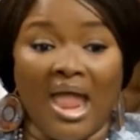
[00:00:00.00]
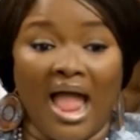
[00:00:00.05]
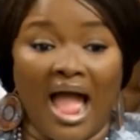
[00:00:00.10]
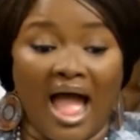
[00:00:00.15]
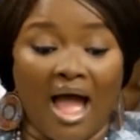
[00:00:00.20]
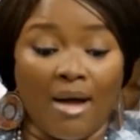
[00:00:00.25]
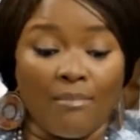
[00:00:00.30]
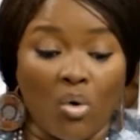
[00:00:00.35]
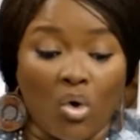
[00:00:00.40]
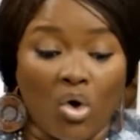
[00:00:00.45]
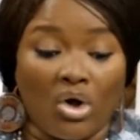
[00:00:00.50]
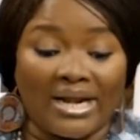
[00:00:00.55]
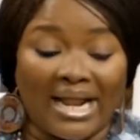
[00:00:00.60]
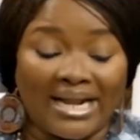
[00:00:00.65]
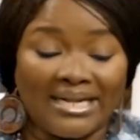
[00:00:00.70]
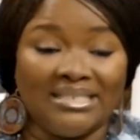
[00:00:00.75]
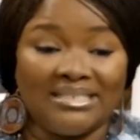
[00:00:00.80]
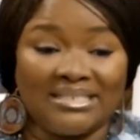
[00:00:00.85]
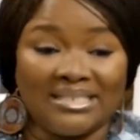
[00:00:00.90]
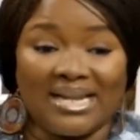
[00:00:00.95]
I'm on
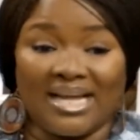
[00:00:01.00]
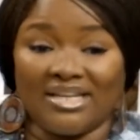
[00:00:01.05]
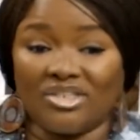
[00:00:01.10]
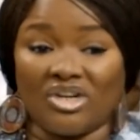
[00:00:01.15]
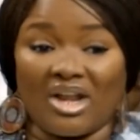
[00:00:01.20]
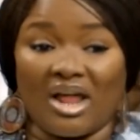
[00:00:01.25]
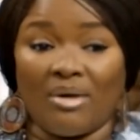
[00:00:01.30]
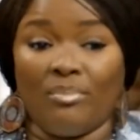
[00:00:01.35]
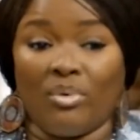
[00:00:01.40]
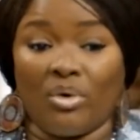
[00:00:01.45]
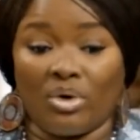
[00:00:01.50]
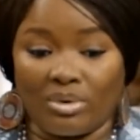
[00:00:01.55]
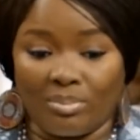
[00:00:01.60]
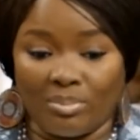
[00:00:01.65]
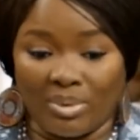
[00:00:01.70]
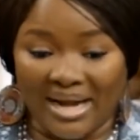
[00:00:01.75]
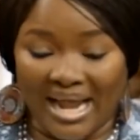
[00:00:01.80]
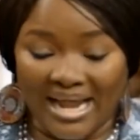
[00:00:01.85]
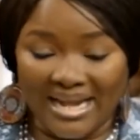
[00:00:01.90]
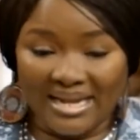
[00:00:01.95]
an international board,
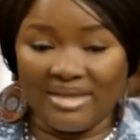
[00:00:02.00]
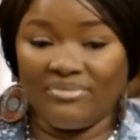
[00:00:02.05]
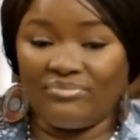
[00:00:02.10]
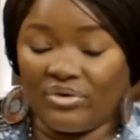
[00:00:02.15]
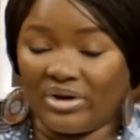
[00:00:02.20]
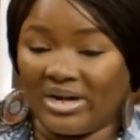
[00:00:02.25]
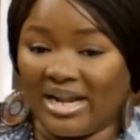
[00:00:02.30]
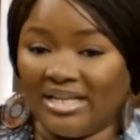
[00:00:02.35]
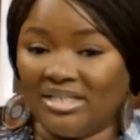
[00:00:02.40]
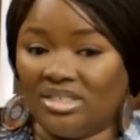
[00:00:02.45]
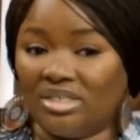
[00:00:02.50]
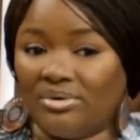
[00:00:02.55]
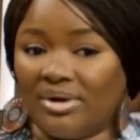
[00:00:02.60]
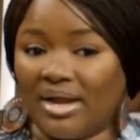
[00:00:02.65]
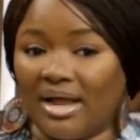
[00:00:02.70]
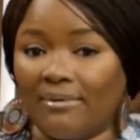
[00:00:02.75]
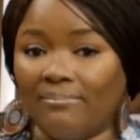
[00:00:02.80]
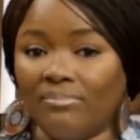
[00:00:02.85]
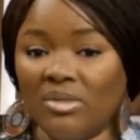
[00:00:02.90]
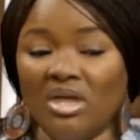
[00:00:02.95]
but I live for
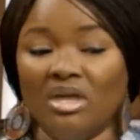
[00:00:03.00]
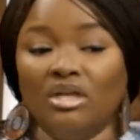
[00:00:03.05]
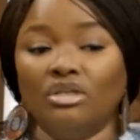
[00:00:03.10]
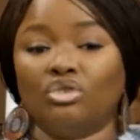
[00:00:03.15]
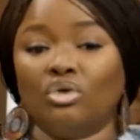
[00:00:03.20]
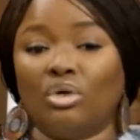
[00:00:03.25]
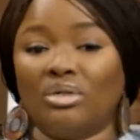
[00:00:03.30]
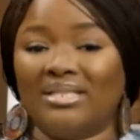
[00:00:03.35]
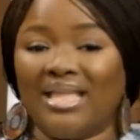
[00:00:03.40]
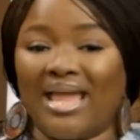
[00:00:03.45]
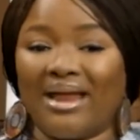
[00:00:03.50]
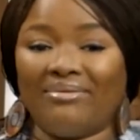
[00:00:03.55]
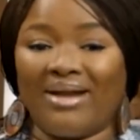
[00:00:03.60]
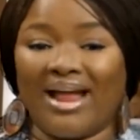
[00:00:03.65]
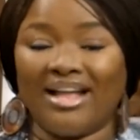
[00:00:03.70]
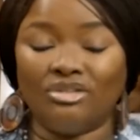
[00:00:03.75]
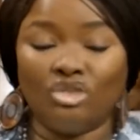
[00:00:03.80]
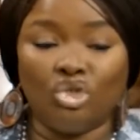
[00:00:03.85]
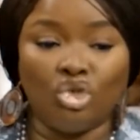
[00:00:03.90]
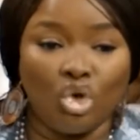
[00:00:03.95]
Nigeria. So there
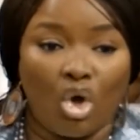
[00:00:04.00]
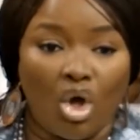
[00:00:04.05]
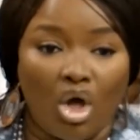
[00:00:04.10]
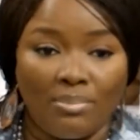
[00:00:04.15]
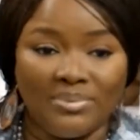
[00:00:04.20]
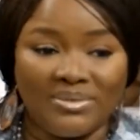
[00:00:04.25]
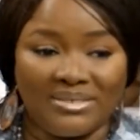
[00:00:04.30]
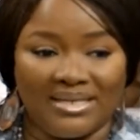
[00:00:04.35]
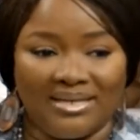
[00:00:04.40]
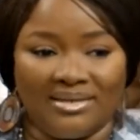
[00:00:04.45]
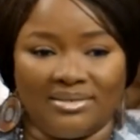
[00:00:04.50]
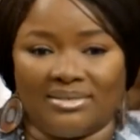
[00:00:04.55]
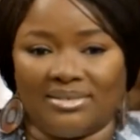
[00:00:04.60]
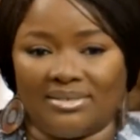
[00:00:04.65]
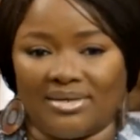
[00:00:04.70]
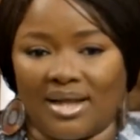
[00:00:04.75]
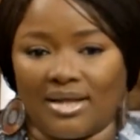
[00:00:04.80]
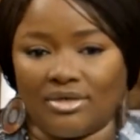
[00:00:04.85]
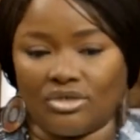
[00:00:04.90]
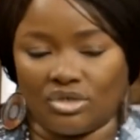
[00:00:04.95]
are jobs
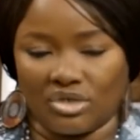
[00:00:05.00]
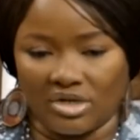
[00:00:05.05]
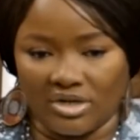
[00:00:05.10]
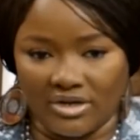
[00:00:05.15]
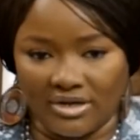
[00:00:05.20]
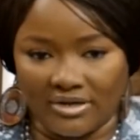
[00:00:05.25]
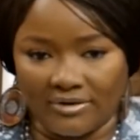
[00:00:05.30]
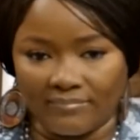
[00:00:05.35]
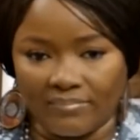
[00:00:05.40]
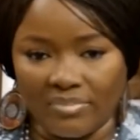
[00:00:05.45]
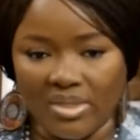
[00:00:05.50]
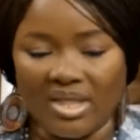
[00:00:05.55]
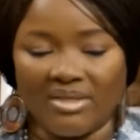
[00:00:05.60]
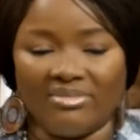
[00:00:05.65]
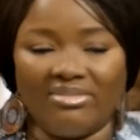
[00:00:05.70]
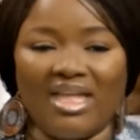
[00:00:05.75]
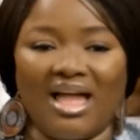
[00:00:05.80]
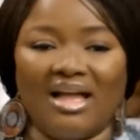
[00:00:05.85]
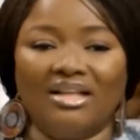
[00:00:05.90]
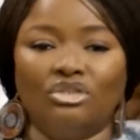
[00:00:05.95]
internationally.
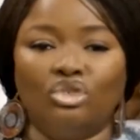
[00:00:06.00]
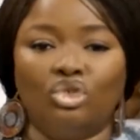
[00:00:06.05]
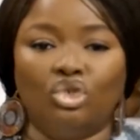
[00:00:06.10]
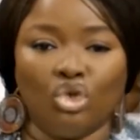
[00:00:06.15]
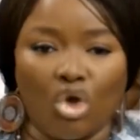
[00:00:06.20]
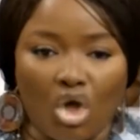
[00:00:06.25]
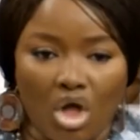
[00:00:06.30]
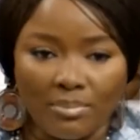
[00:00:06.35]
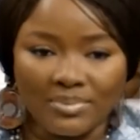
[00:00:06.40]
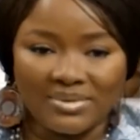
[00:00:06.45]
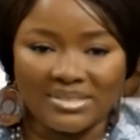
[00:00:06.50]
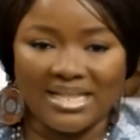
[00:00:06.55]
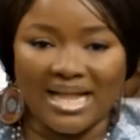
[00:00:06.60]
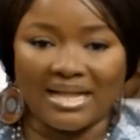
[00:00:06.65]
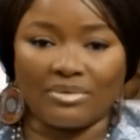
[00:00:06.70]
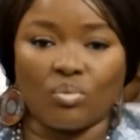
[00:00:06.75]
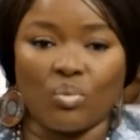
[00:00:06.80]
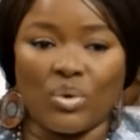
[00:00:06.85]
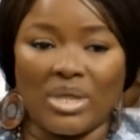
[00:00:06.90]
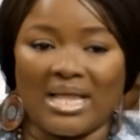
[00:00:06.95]
There are jobs
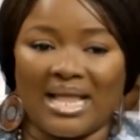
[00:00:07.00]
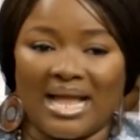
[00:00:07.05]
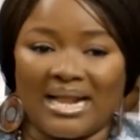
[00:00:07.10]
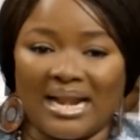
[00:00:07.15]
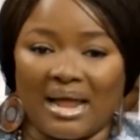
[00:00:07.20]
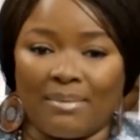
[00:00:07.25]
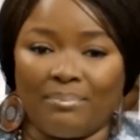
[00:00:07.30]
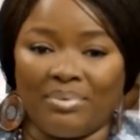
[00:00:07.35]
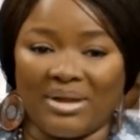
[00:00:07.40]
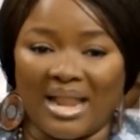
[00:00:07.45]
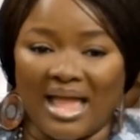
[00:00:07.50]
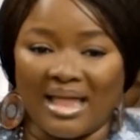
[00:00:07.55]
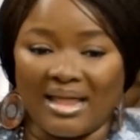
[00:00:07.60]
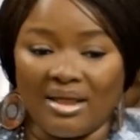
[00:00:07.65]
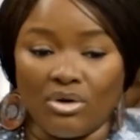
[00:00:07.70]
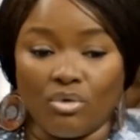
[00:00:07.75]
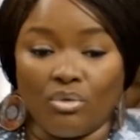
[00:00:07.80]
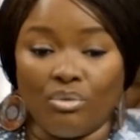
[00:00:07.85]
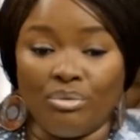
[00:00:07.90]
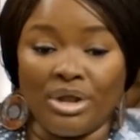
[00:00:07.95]
that we can apply
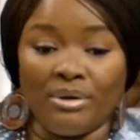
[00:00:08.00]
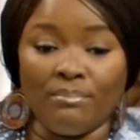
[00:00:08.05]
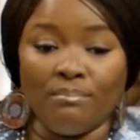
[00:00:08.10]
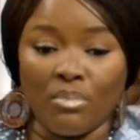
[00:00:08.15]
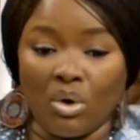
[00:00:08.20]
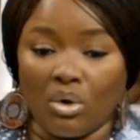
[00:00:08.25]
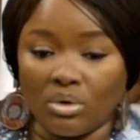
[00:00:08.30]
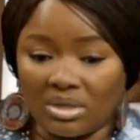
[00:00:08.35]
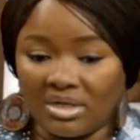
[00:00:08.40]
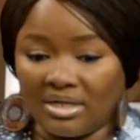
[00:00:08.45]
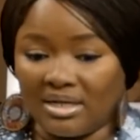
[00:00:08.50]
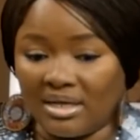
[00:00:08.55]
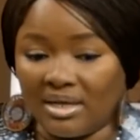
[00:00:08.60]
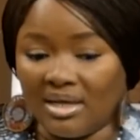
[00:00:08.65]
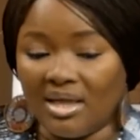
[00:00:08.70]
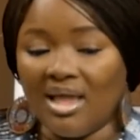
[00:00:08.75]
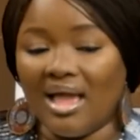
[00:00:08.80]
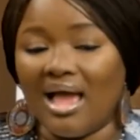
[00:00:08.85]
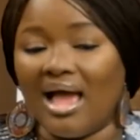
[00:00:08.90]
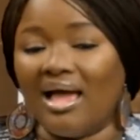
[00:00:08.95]
remotely
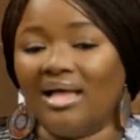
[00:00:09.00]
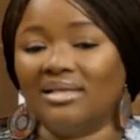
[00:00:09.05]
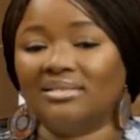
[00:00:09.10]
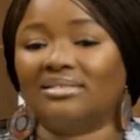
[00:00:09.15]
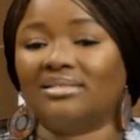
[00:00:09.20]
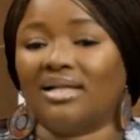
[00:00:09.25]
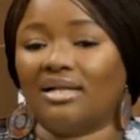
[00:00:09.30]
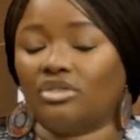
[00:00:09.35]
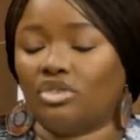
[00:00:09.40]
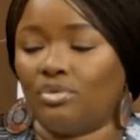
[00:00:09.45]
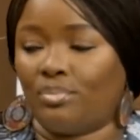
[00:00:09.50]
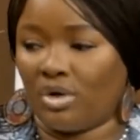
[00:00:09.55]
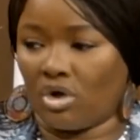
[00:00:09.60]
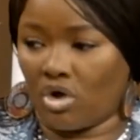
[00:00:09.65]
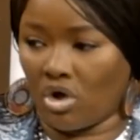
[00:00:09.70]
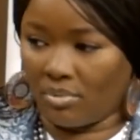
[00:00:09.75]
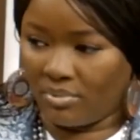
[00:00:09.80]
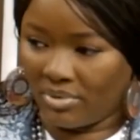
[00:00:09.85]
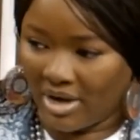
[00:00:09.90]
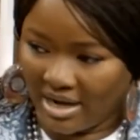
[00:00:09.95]
and start to
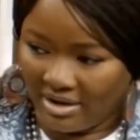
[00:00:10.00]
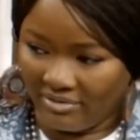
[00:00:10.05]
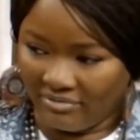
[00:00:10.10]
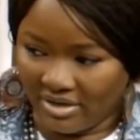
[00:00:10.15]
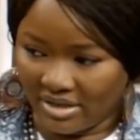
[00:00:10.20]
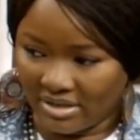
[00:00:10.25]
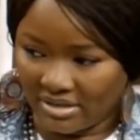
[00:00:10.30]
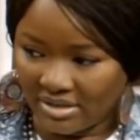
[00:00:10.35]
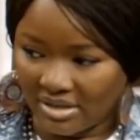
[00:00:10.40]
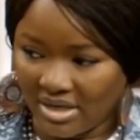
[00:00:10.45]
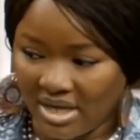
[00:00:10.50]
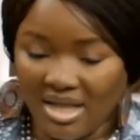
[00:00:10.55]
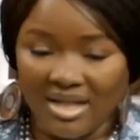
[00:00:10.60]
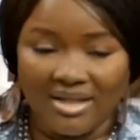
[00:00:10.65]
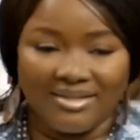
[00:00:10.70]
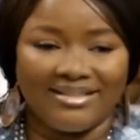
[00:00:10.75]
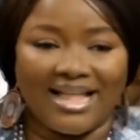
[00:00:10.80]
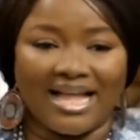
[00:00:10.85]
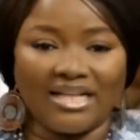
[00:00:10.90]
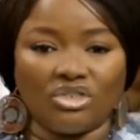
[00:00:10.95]
become relevant.
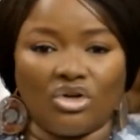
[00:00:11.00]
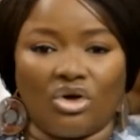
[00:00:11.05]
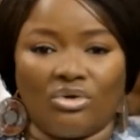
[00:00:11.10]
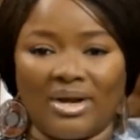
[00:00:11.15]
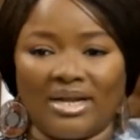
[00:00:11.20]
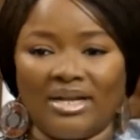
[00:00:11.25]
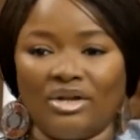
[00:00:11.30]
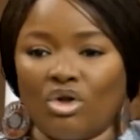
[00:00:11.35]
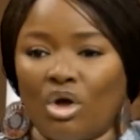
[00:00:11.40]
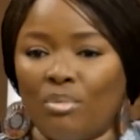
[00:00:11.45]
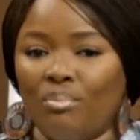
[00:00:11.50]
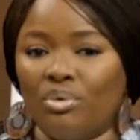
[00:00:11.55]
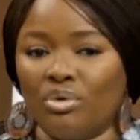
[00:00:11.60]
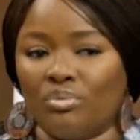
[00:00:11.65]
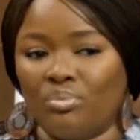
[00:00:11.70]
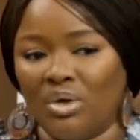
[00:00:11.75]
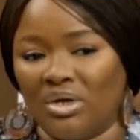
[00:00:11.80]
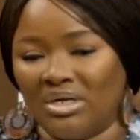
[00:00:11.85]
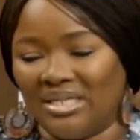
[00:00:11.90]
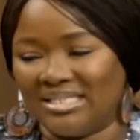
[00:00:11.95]
That already don't put
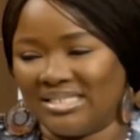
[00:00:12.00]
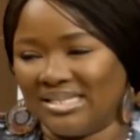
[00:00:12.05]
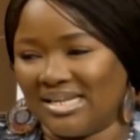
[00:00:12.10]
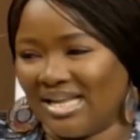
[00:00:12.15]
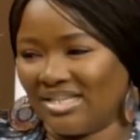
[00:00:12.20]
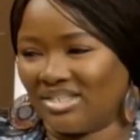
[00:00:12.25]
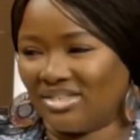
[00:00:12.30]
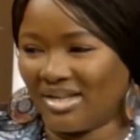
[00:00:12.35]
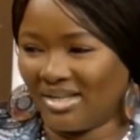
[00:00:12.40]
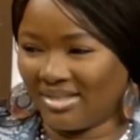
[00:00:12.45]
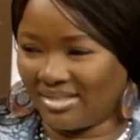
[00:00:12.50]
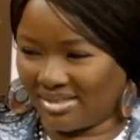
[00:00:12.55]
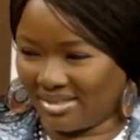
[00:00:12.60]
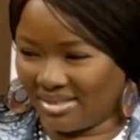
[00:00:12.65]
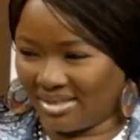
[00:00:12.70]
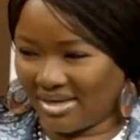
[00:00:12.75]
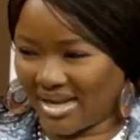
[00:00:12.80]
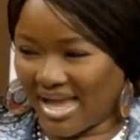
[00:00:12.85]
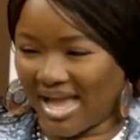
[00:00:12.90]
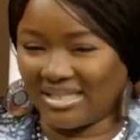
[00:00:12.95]
me on international
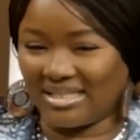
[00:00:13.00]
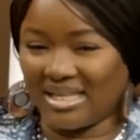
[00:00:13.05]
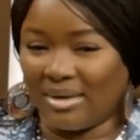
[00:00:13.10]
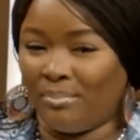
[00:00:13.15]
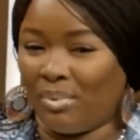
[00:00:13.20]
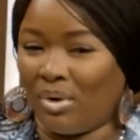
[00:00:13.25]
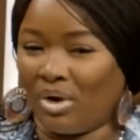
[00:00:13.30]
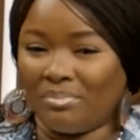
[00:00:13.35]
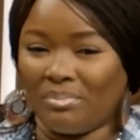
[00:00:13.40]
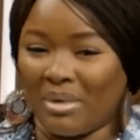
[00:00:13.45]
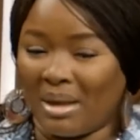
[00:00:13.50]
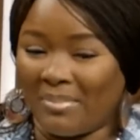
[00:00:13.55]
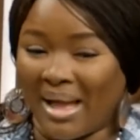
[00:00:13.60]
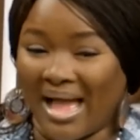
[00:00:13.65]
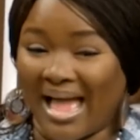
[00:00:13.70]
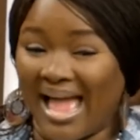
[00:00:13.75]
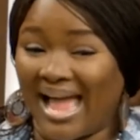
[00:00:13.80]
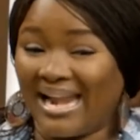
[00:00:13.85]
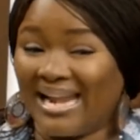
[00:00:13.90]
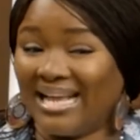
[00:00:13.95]
scene. As a board member,
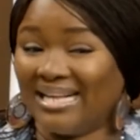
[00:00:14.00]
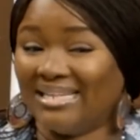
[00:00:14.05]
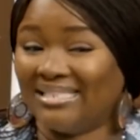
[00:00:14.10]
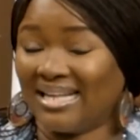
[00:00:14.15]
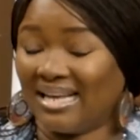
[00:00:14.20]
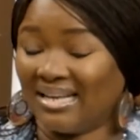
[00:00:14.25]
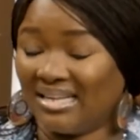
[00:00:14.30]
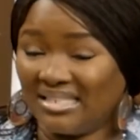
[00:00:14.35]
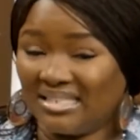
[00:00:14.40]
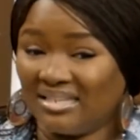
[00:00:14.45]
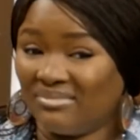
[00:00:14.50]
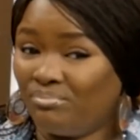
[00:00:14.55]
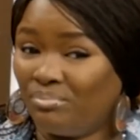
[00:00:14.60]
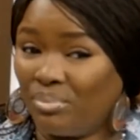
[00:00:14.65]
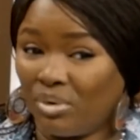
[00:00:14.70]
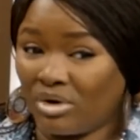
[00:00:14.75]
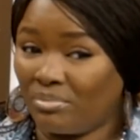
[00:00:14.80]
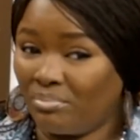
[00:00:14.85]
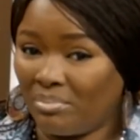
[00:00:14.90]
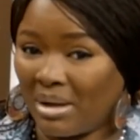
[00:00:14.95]
an executive
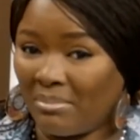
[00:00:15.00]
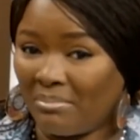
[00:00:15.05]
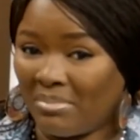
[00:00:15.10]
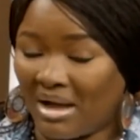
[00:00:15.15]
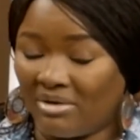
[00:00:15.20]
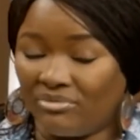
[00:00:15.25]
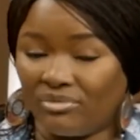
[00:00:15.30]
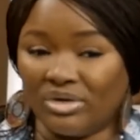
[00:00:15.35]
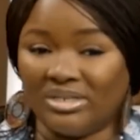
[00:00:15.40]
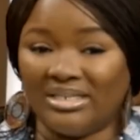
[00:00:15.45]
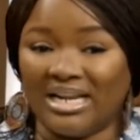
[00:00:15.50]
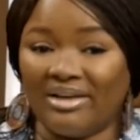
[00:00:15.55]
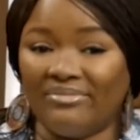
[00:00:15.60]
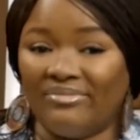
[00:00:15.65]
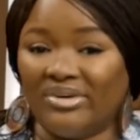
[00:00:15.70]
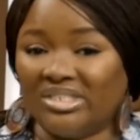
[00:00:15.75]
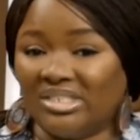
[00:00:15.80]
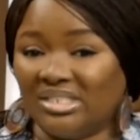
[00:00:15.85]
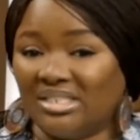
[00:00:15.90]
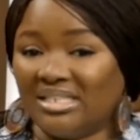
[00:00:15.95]
board member for
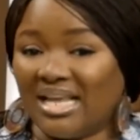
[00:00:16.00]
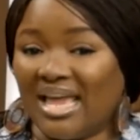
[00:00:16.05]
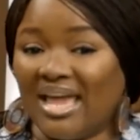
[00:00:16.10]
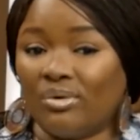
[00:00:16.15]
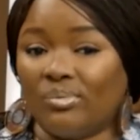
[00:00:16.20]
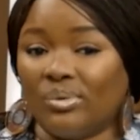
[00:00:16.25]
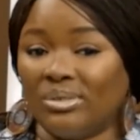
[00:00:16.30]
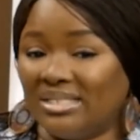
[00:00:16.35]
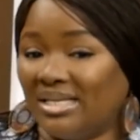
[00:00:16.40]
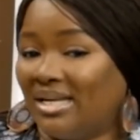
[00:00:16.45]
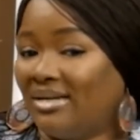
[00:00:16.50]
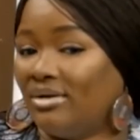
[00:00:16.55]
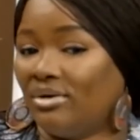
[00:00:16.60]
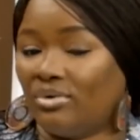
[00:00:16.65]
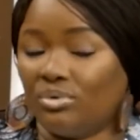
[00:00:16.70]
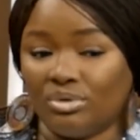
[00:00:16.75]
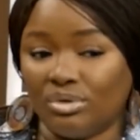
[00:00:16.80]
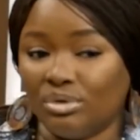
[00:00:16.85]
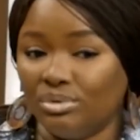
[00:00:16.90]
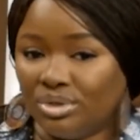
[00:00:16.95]
diversity, equity, and
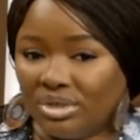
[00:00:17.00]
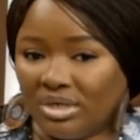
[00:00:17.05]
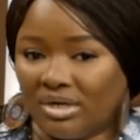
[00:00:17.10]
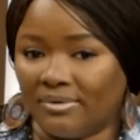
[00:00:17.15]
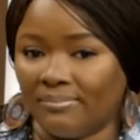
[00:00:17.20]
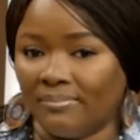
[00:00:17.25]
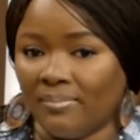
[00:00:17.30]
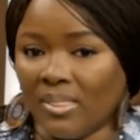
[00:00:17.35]
inclusion.